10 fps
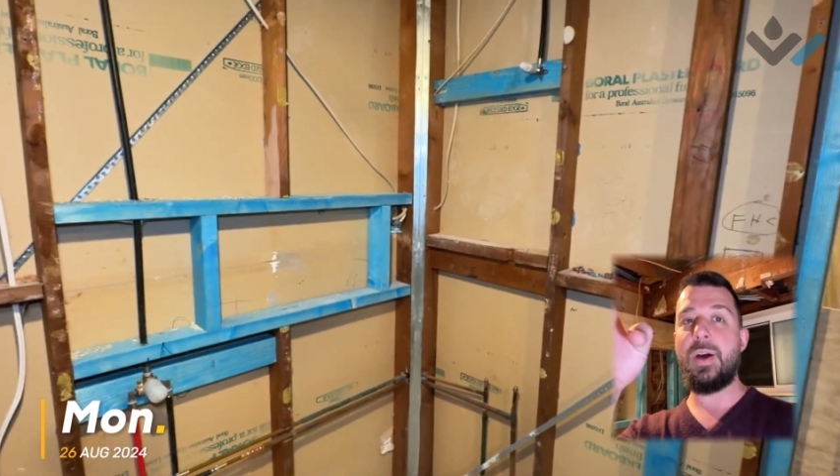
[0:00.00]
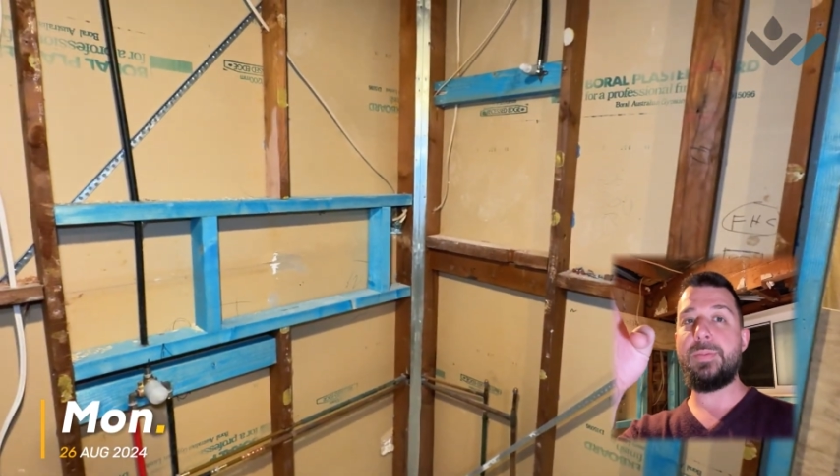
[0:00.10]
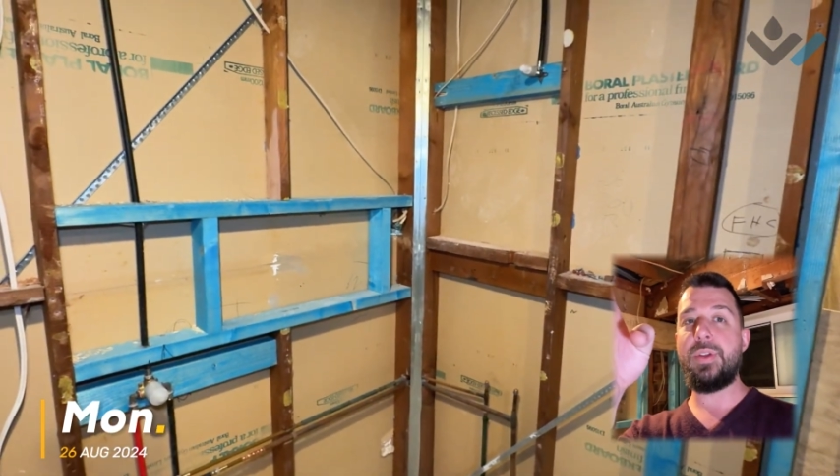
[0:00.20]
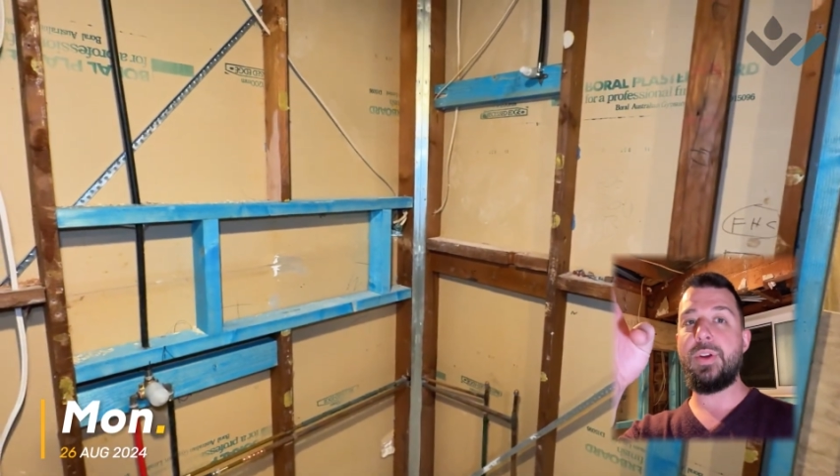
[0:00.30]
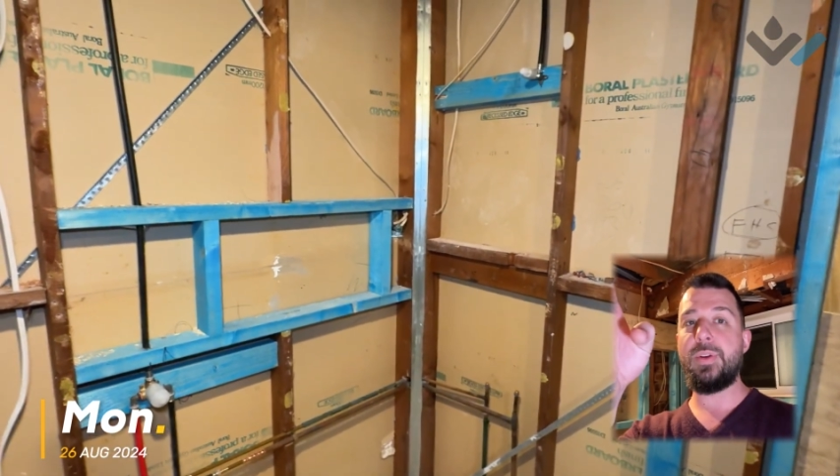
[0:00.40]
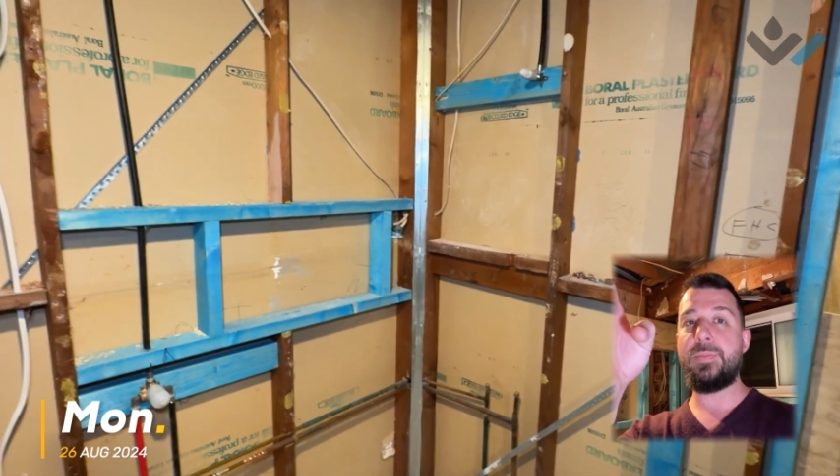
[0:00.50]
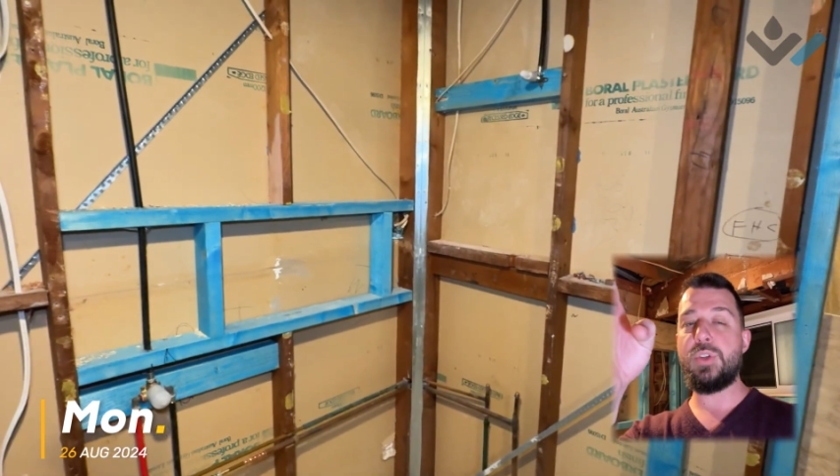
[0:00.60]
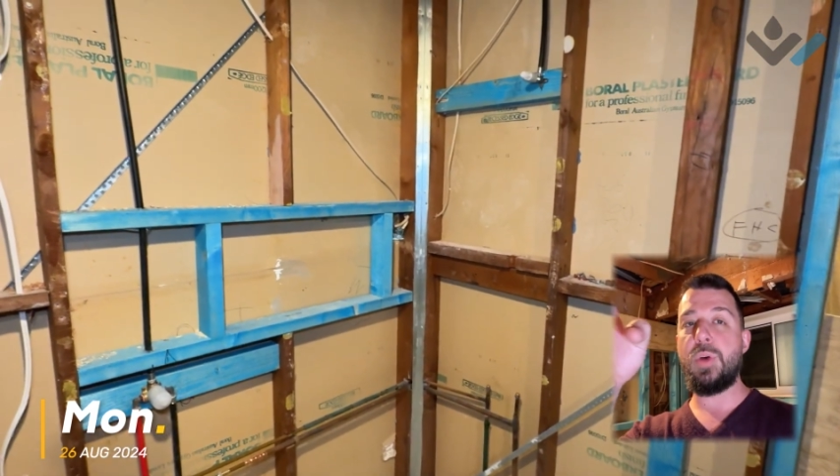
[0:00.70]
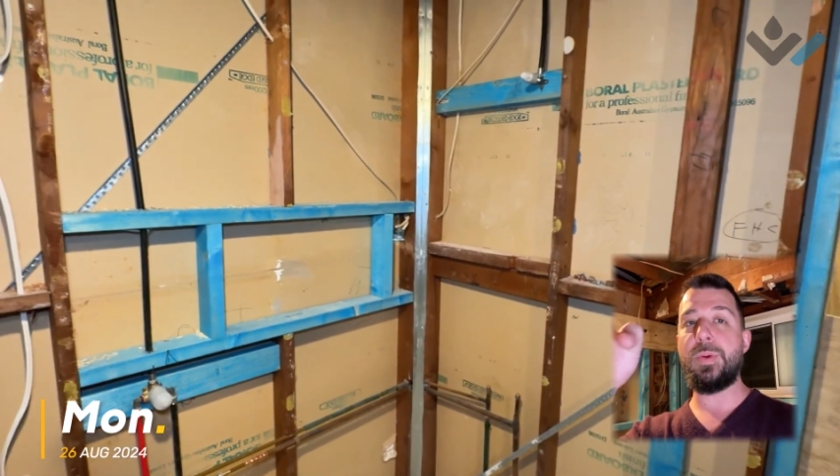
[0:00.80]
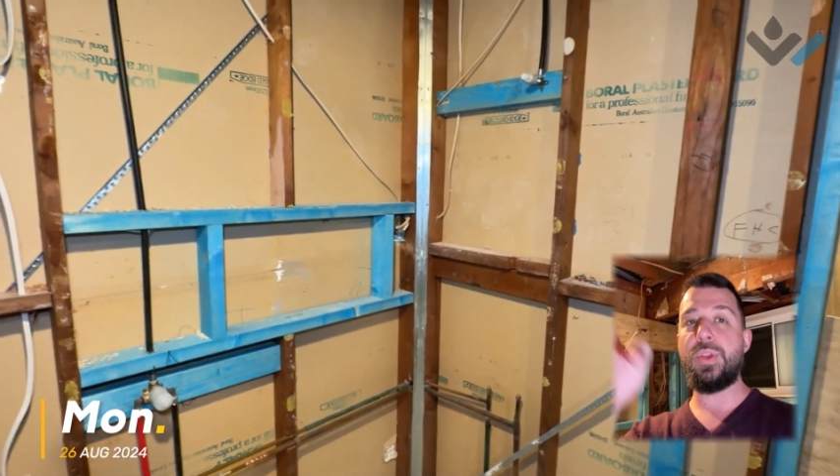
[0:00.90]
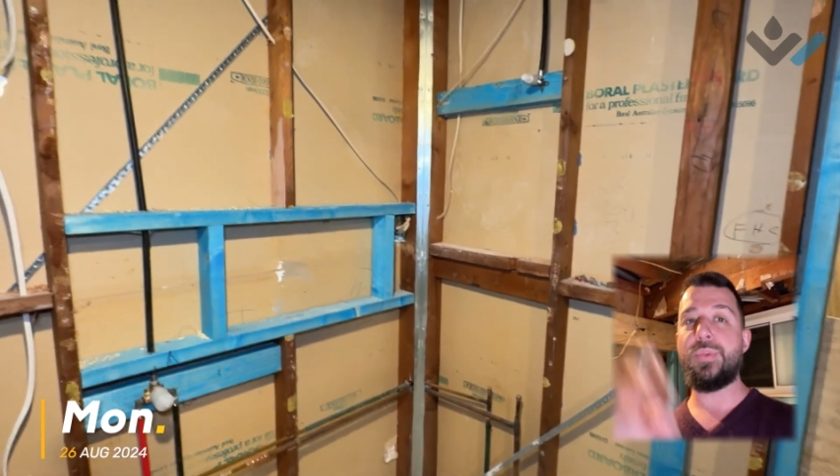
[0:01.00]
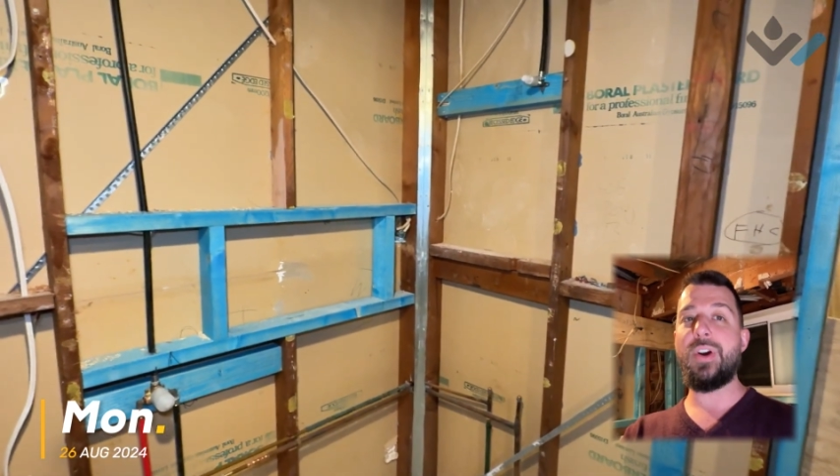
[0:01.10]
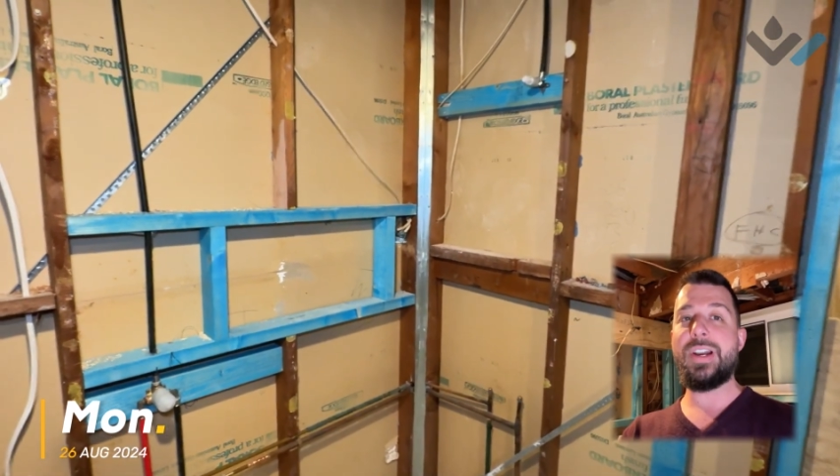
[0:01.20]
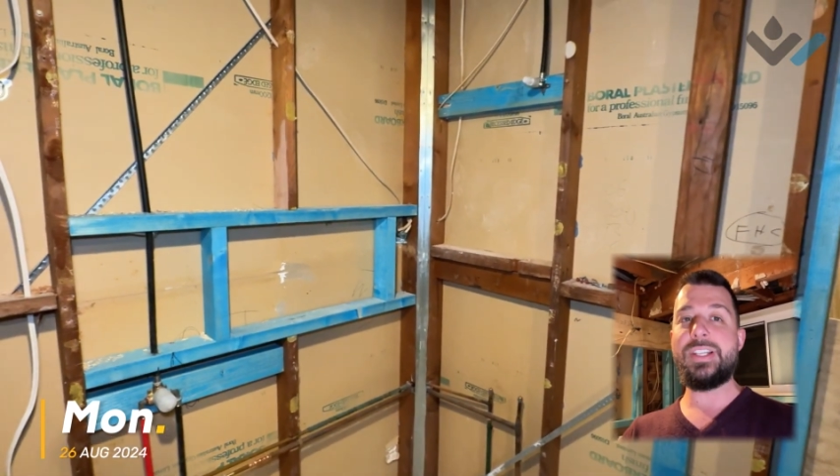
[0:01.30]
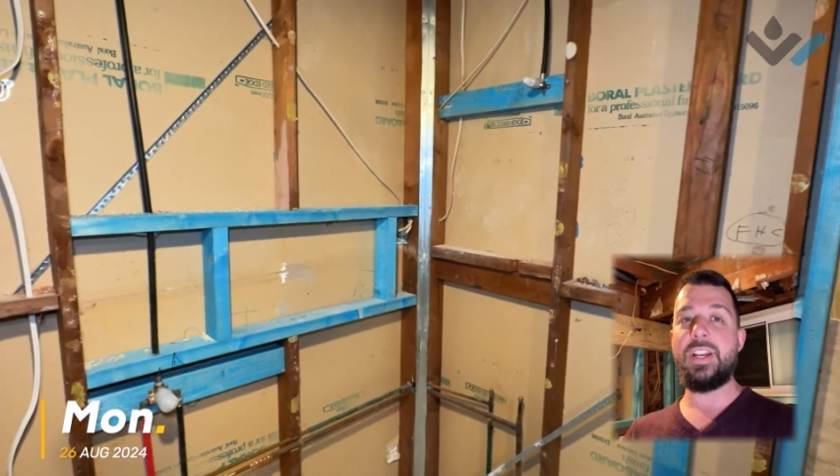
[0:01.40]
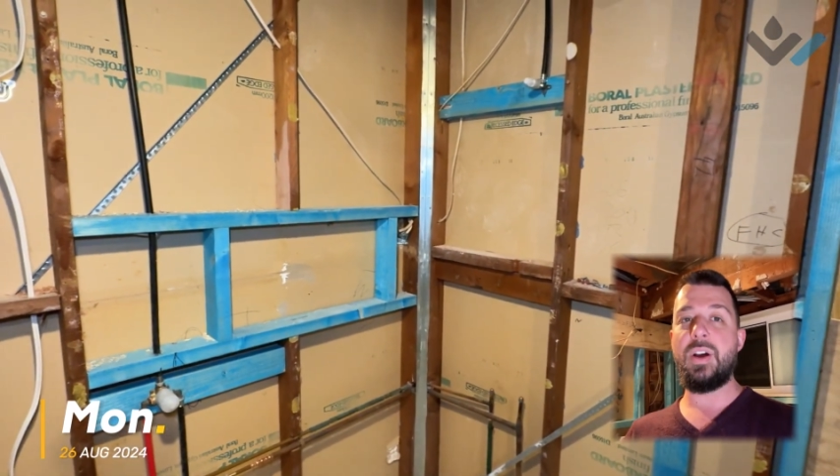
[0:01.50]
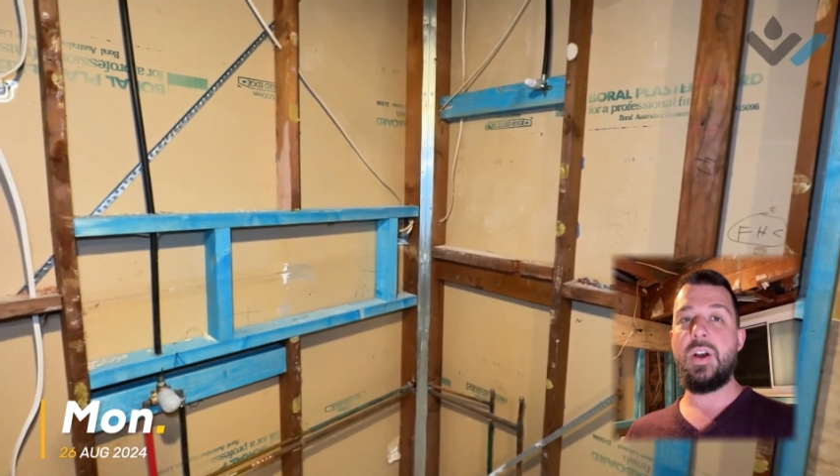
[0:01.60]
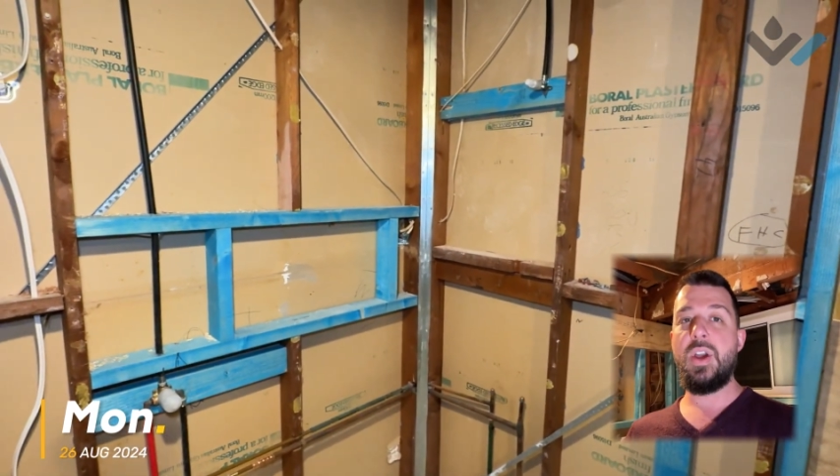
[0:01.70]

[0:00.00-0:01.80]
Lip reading: up the top on the right here,